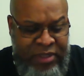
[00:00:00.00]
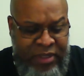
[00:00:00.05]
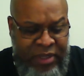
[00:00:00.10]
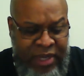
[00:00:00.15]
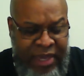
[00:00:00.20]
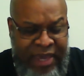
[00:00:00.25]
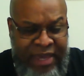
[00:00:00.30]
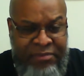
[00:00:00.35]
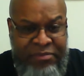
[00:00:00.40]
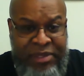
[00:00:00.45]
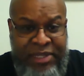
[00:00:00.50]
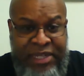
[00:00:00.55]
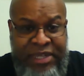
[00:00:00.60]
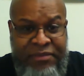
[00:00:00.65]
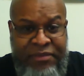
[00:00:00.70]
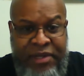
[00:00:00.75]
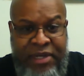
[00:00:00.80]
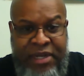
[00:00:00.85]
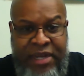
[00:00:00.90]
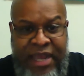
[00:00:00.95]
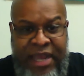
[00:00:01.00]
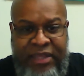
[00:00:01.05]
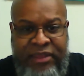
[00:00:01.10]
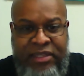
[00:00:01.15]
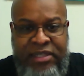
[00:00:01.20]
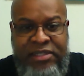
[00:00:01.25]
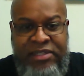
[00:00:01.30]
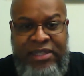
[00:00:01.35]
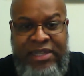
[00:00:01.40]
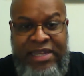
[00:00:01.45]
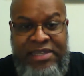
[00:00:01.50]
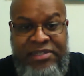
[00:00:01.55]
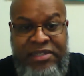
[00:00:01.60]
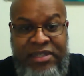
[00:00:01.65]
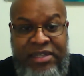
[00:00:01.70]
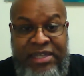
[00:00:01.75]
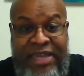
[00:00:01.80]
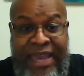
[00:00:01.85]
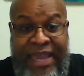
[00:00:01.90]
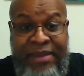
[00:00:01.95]
And believe it or not, this
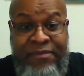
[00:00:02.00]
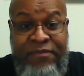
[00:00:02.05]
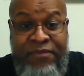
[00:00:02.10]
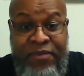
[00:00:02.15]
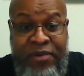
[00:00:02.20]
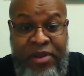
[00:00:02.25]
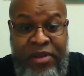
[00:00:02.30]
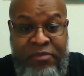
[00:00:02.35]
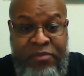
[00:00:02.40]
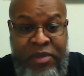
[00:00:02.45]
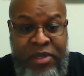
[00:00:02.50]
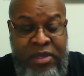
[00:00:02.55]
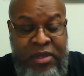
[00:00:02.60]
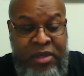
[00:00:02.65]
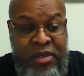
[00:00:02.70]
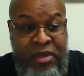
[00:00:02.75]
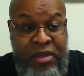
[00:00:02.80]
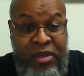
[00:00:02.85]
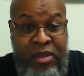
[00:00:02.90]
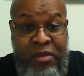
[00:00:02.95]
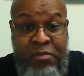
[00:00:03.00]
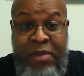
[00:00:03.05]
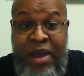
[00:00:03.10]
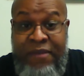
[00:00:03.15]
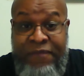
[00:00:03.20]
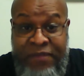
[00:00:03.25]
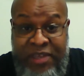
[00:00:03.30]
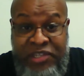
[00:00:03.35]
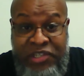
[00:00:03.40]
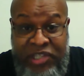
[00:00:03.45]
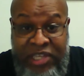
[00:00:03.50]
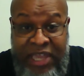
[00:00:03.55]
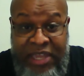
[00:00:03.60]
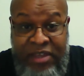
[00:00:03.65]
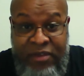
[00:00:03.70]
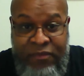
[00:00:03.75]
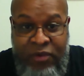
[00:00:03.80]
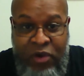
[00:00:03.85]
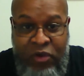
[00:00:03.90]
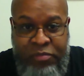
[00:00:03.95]
lesson came from my fish
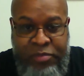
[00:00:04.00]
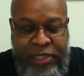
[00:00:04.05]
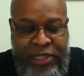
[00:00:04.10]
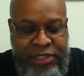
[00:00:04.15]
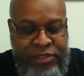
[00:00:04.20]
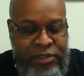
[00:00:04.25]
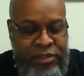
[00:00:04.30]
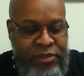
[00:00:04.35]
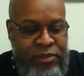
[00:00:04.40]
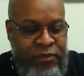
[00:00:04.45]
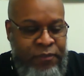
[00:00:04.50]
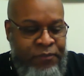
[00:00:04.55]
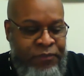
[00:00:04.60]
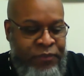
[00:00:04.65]
tank of all places.